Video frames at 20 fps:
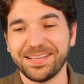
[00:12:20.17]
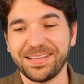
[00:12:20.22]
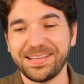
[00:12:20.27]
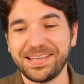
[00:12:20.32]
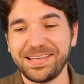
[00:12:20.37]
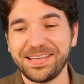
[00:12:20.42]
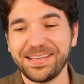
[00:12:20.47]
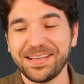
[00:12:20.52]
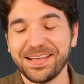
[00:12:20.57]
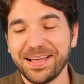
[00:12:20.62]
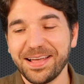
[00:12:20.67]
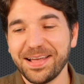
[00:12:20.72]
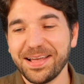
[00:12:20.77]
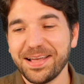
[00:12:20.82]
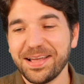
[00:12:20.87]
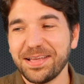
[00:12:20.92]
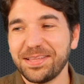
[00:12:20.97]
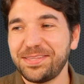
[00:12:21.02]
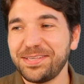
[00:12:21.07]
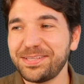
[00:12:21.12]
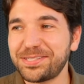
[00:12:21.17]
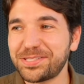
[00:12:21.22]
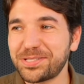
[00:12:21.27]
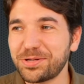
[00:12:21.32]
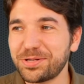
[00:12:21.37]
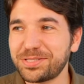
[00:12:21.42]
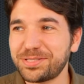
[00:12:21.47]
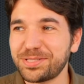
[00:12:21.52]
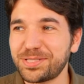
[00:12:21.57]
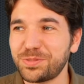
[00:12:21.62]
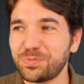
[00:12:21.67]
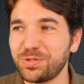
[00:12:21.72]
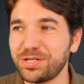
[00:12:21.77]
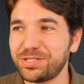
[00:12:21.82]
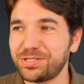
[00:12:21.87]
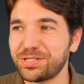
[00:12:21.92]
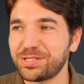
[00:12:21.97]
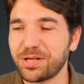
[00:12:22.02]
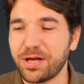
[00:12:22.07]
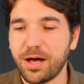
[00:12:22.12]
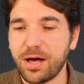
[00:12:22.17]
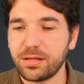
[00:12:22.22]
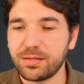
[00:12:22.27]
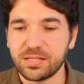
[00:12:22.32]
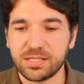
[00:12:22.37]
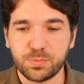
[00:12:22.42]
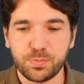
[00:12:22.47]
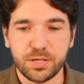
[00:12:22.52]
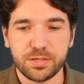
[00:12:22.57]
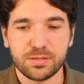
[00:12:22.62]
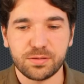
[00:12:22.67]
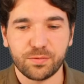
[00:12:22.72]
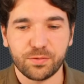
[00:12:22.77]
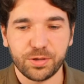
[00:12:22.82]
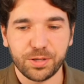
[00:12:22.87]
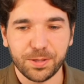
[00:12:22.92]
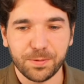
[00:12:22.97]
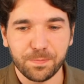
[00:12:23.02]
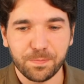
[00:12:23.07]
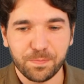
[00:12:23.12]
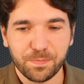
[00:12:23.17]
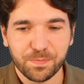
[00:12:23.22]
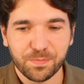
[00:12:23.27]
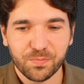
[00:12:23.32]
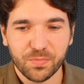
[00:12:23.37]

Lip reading: these sorts of speeches, all these speeches for him,